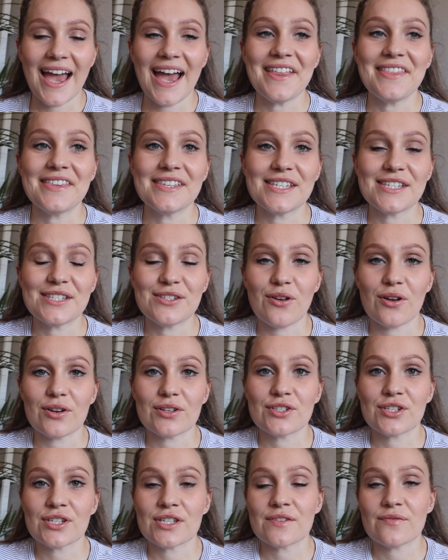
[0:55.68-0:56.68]
And this is
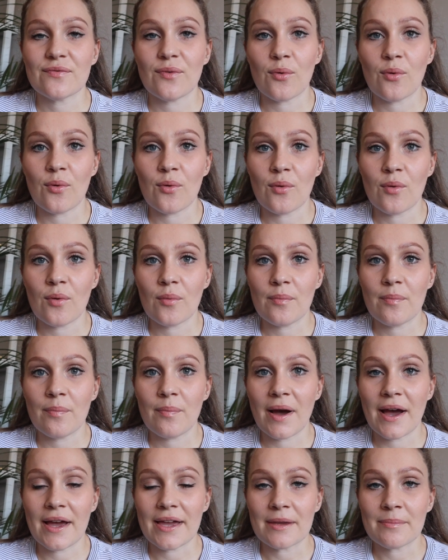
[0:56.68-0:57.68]
not just for
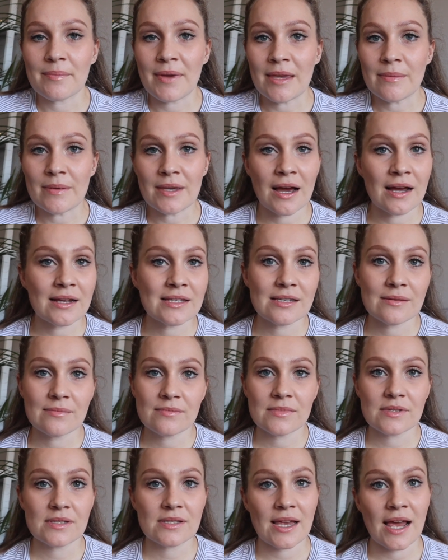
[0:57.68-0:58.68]
buying baby
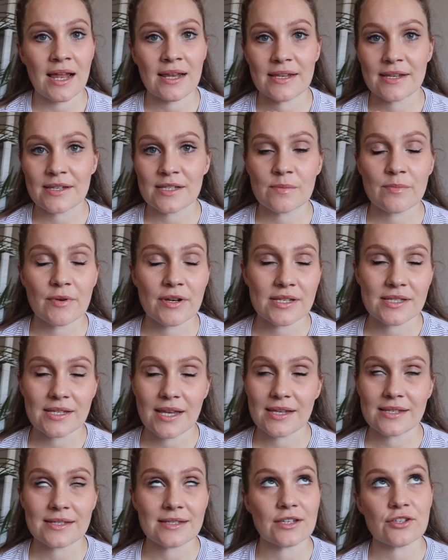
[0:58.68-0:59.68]
items. AliExpress
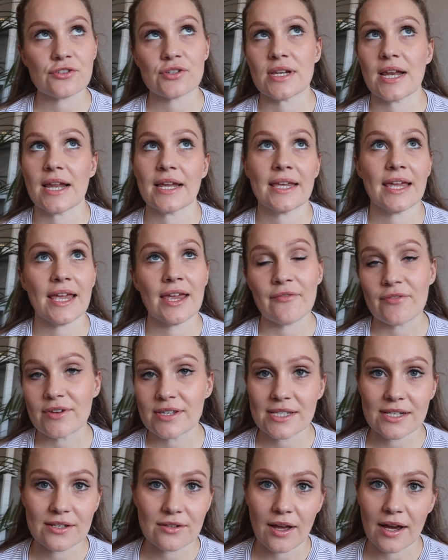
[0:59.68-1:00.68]
has literally like every
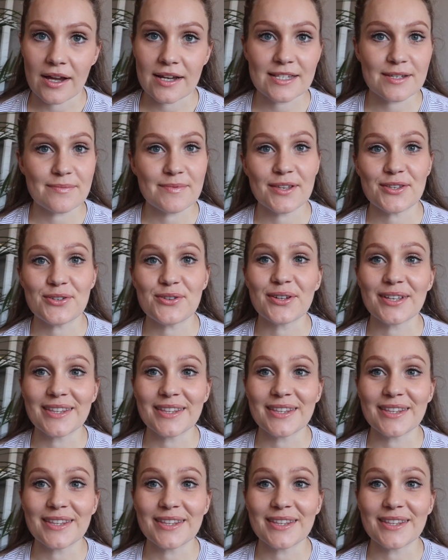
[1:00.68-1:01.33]
single item that you